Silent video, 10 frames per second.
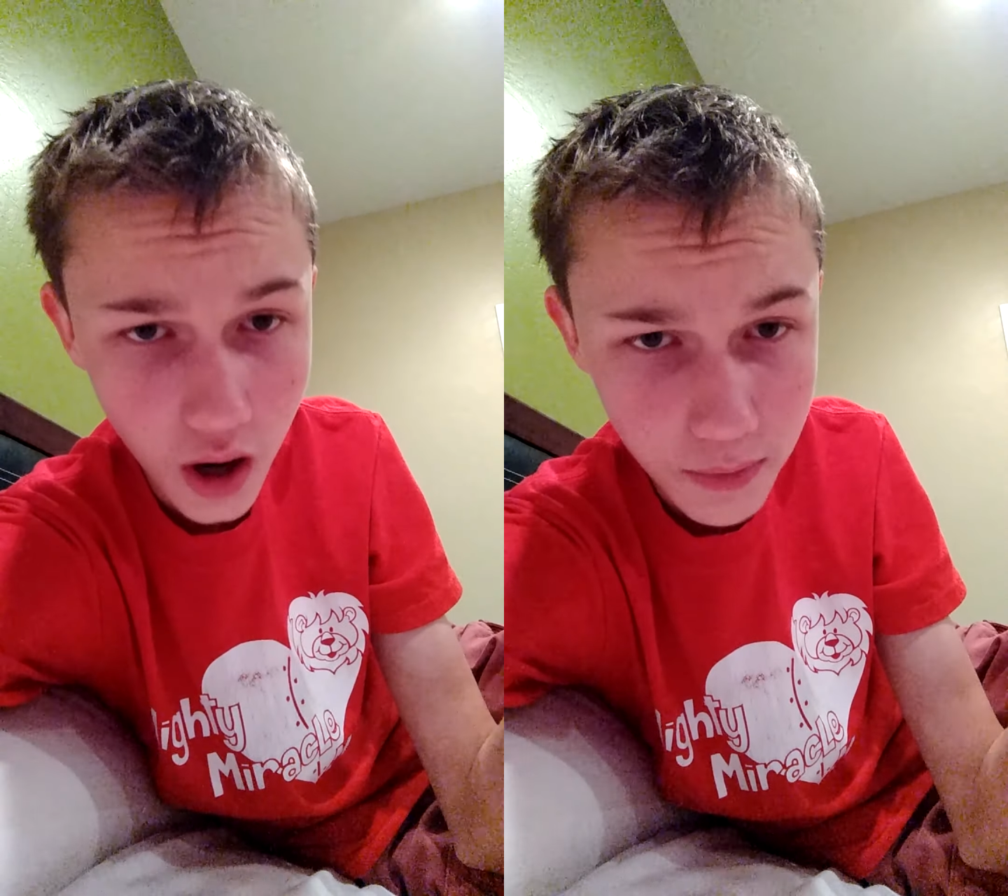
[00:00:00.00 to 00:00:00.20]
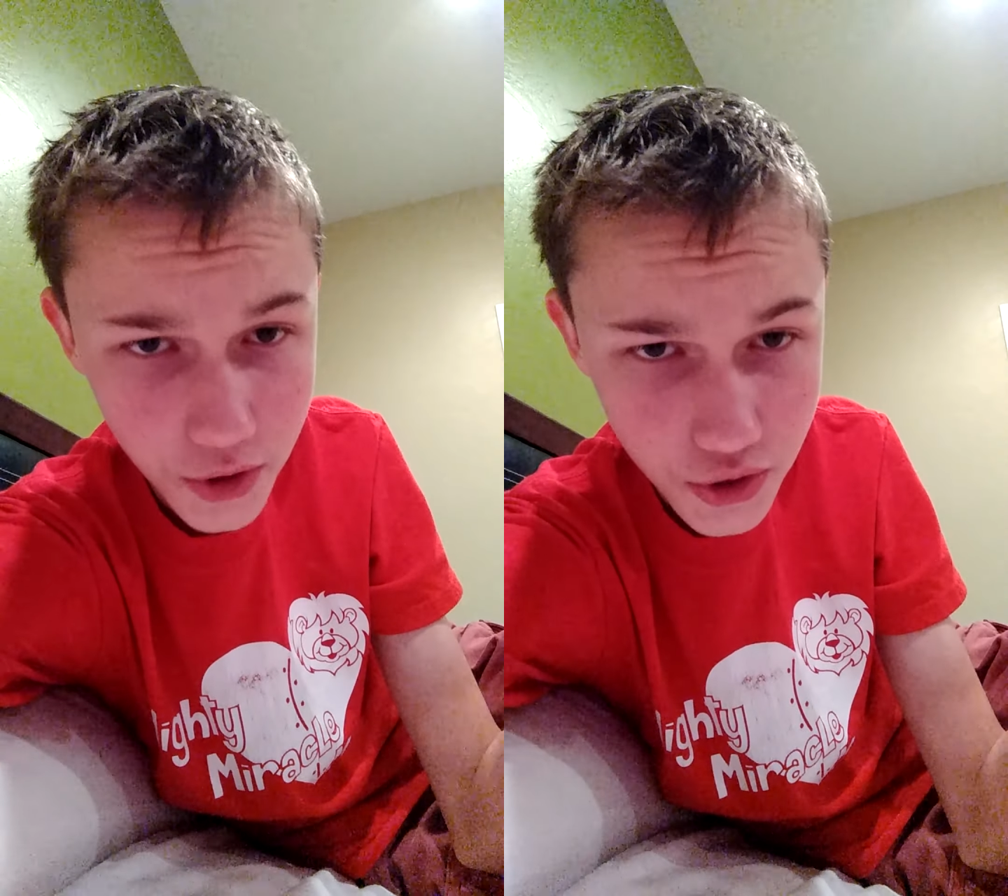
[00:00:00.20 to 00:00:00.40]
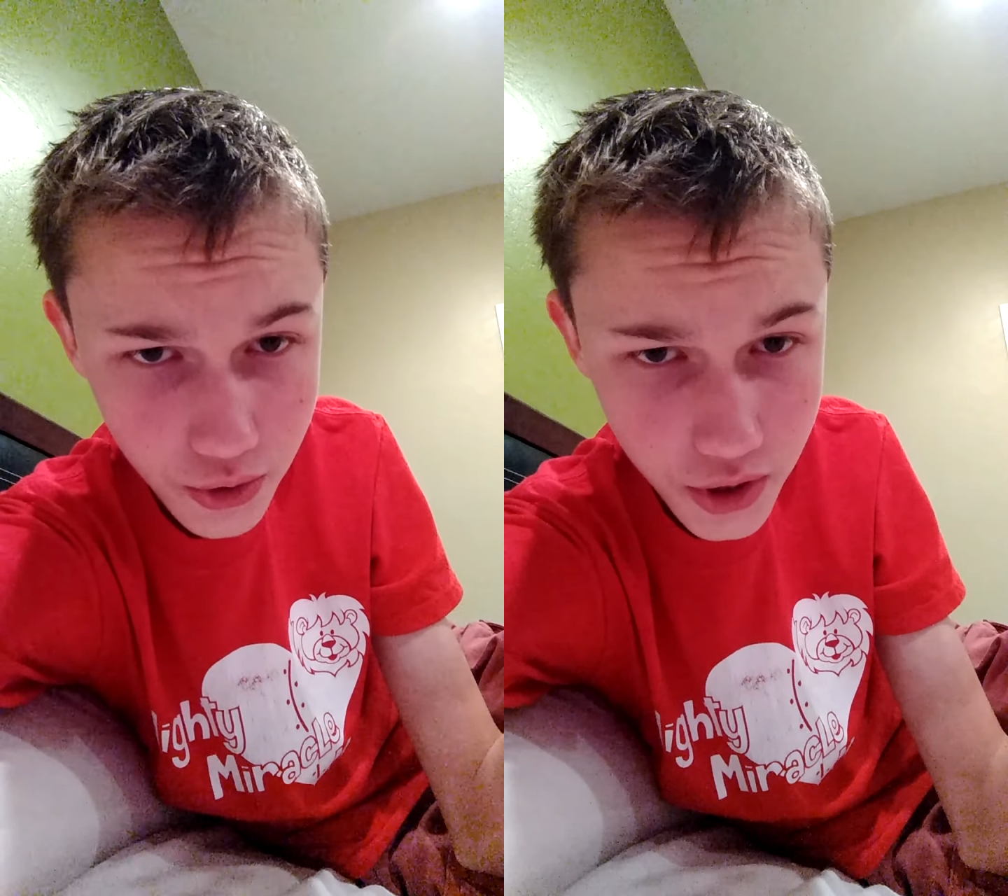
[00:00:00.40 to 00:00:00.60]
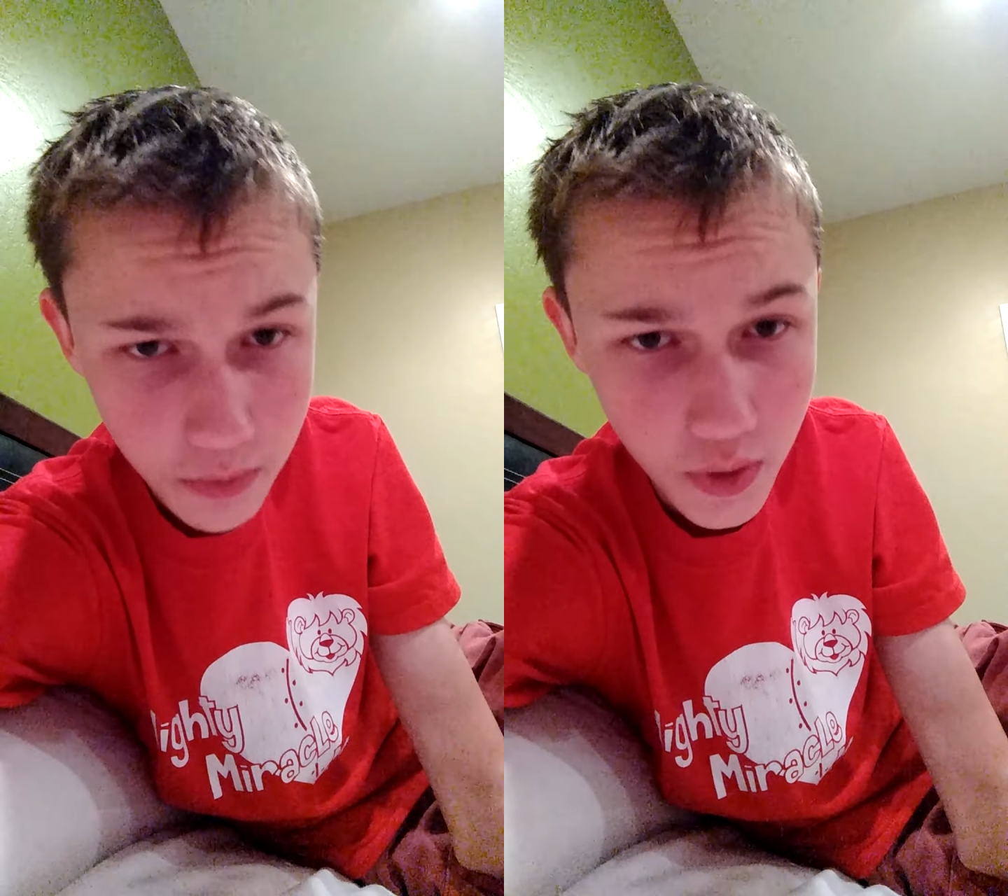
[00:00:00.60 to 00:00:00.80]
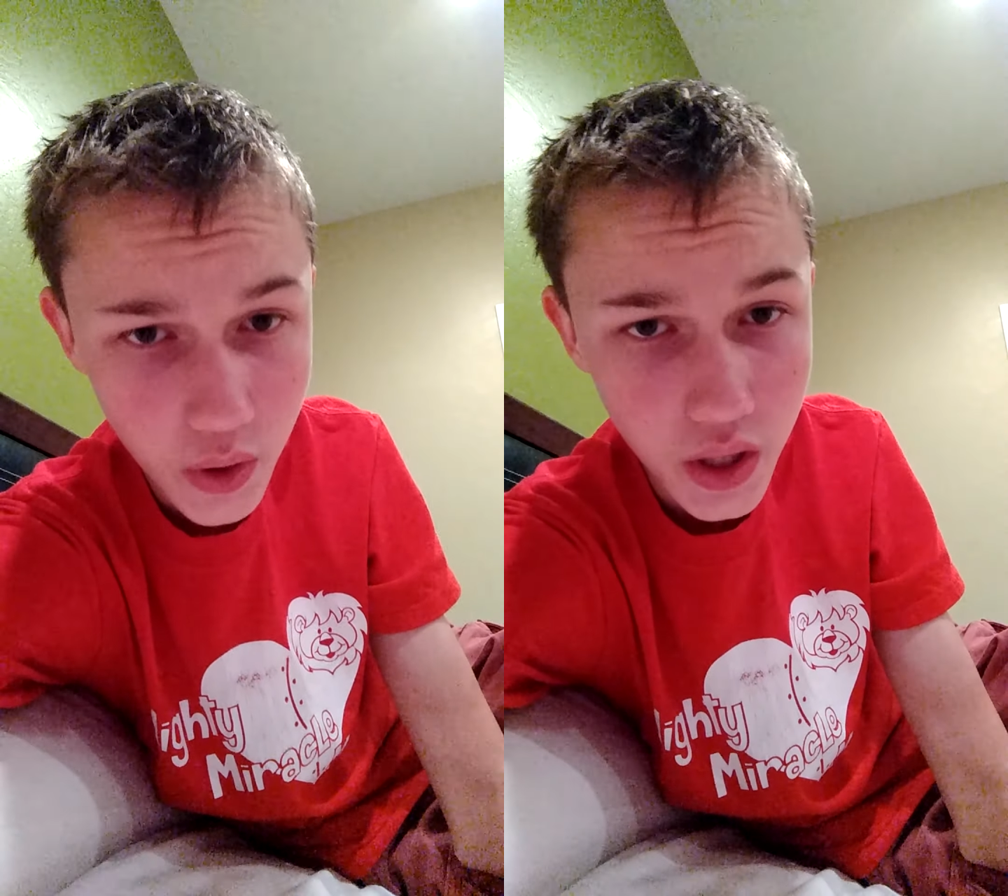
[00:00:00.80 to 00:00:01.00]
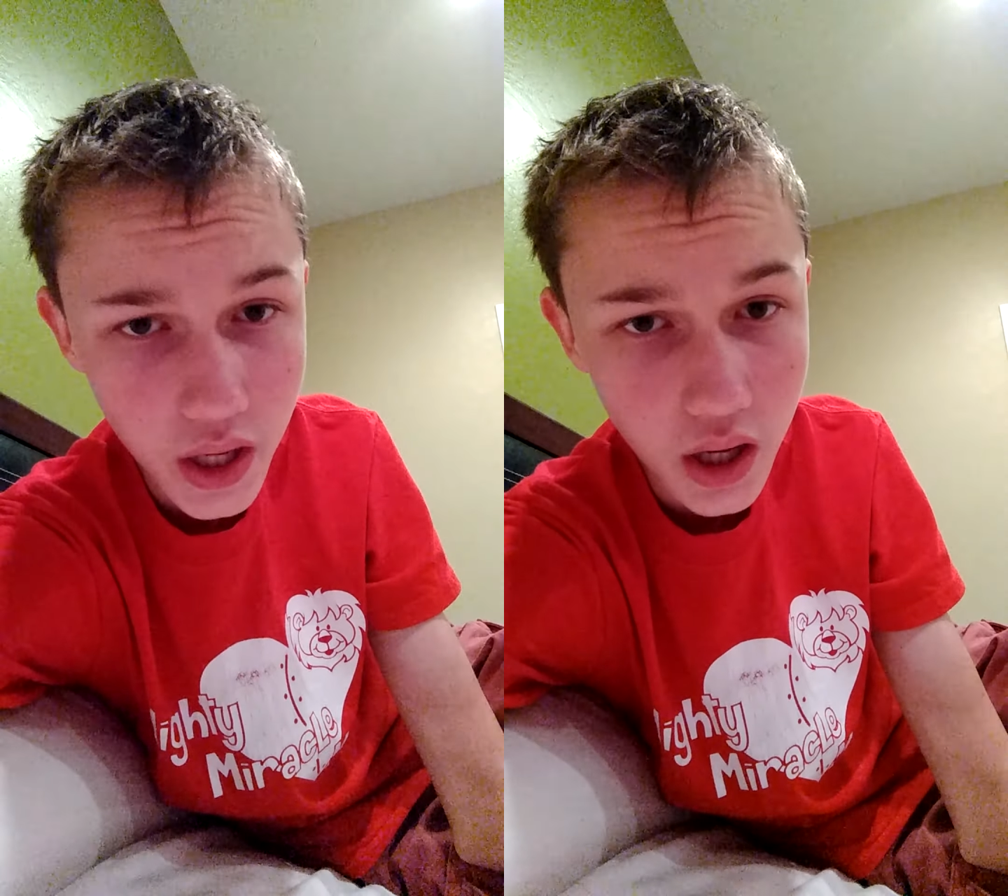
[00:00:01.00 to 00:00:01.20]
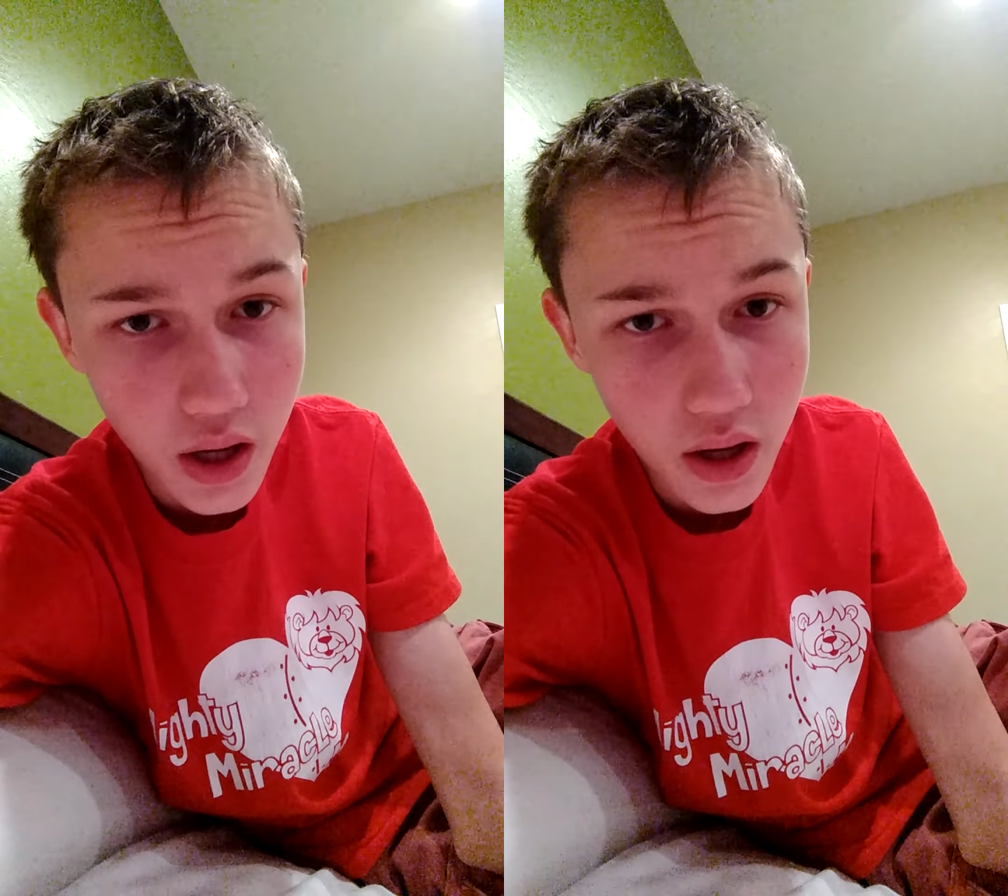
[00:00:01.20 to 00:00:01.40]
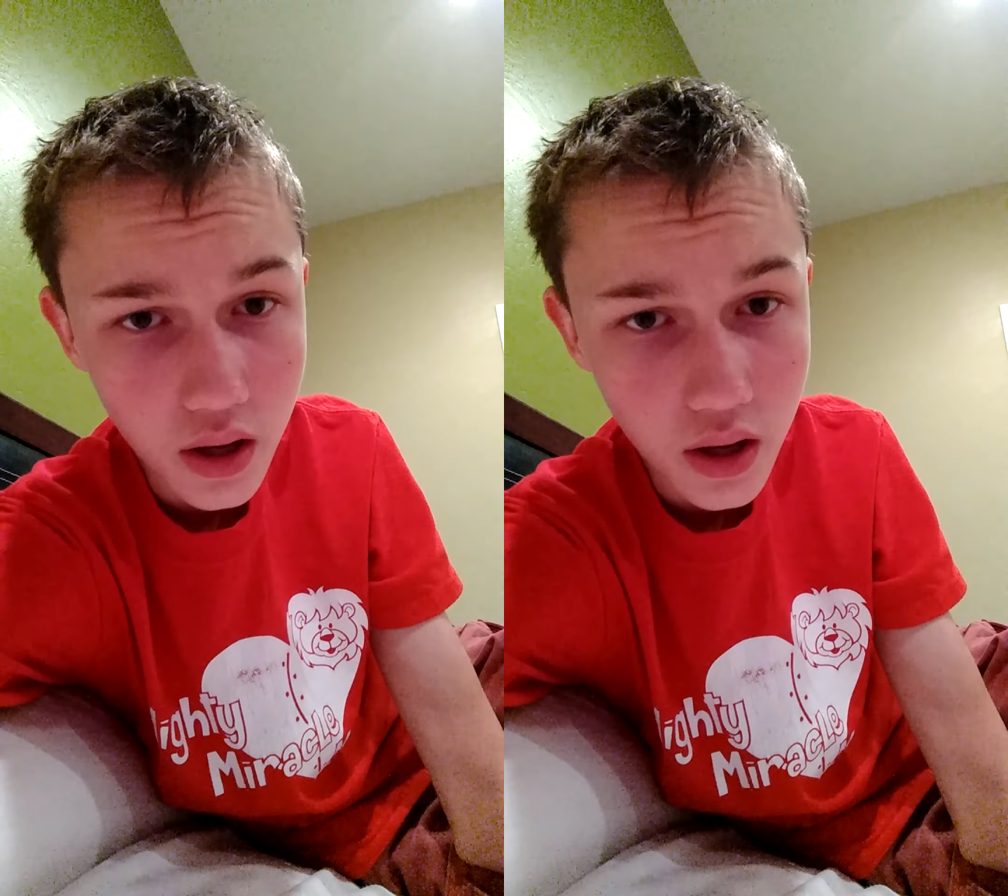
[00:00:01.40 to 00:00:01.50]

object show's community.